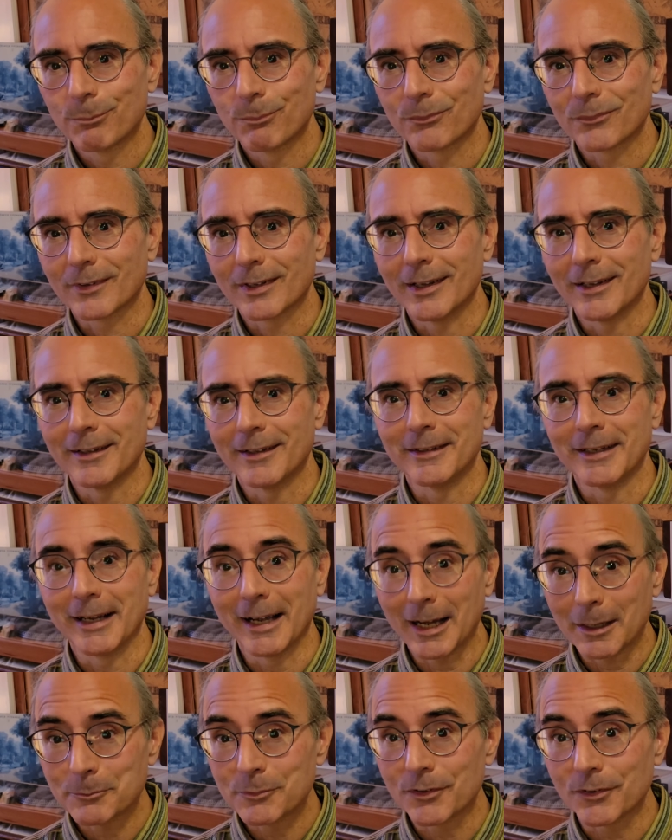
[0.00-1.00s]
And in the
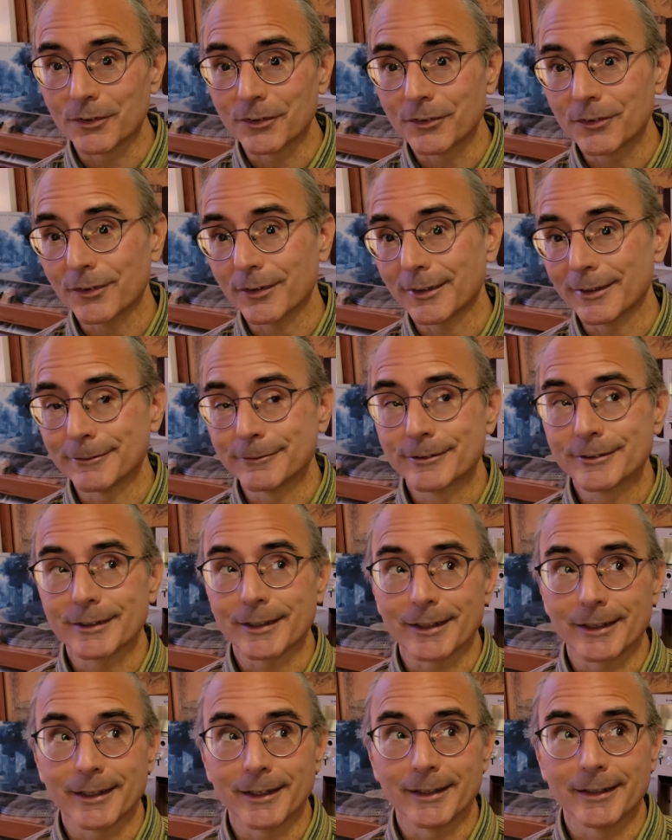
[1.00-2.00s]
absence of,
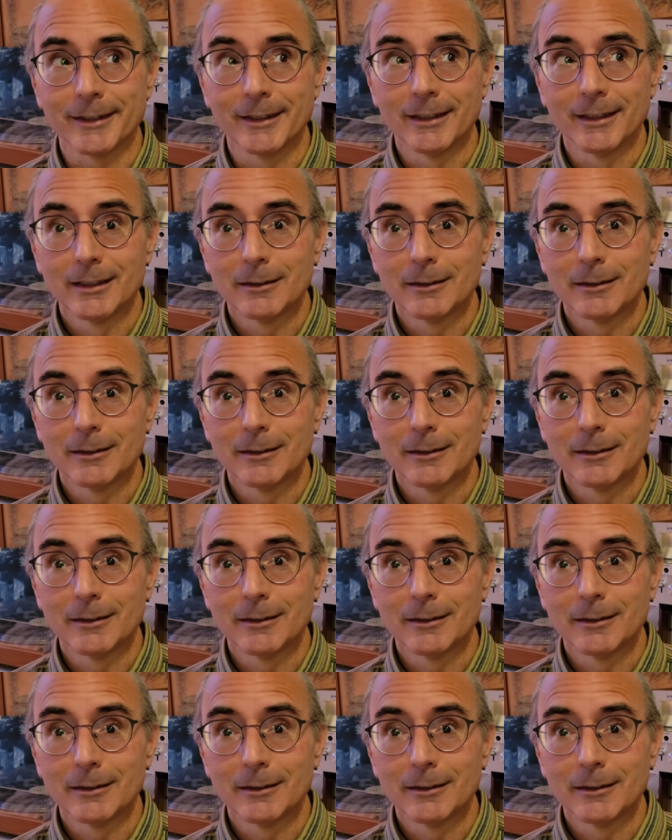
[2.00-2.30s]
say,